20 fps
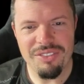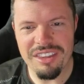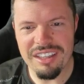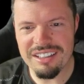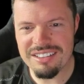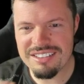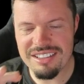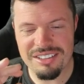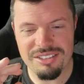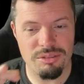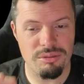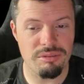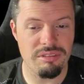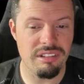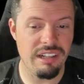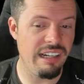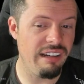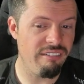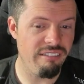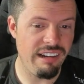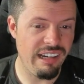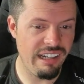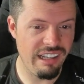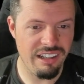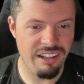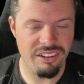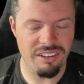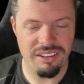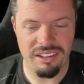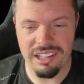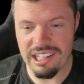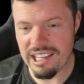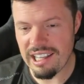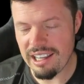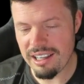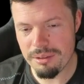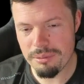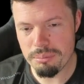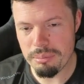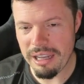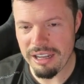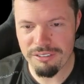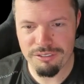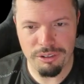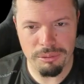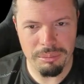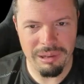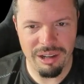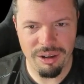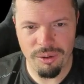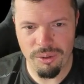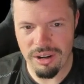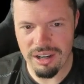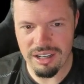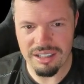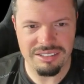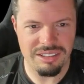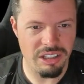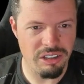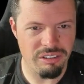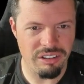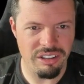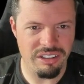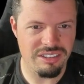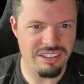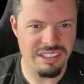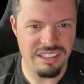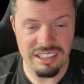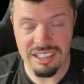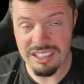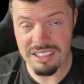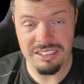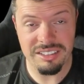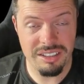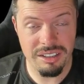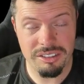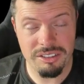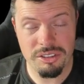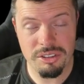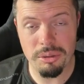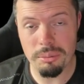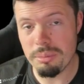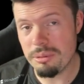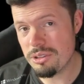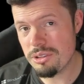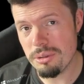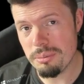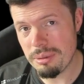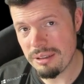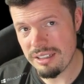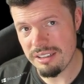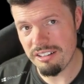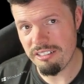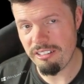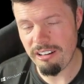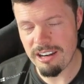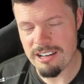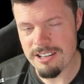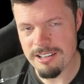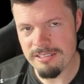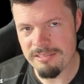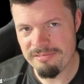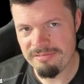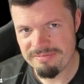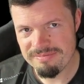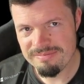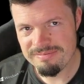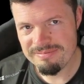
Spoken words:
This is really good. Like bang for buck wise, Arozzi is super underrated.